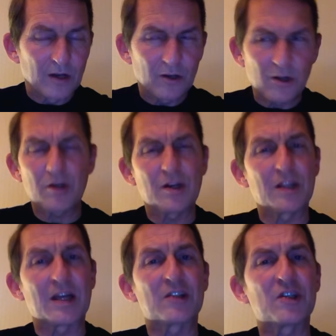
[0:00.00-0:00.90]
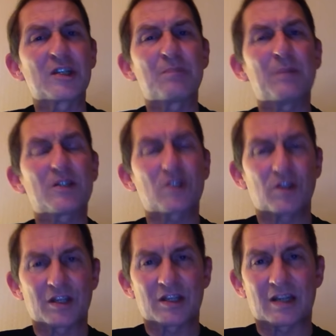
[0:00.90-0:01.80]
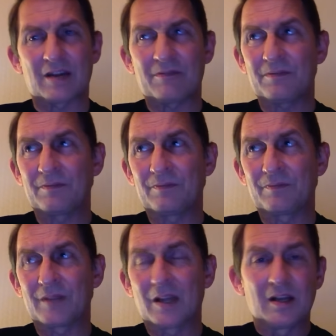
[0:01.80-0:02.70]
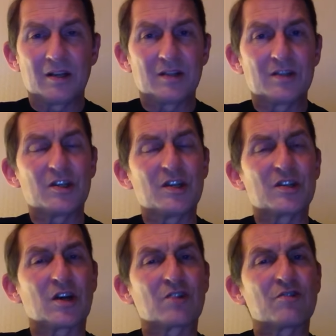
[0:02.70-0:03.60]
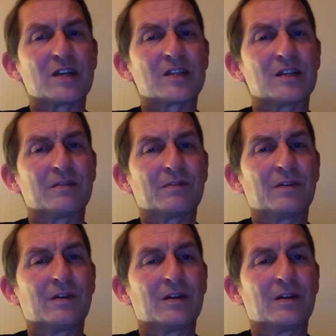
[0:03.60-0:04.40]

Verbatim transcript: Not only that, she spits on the staff, she's aggressive,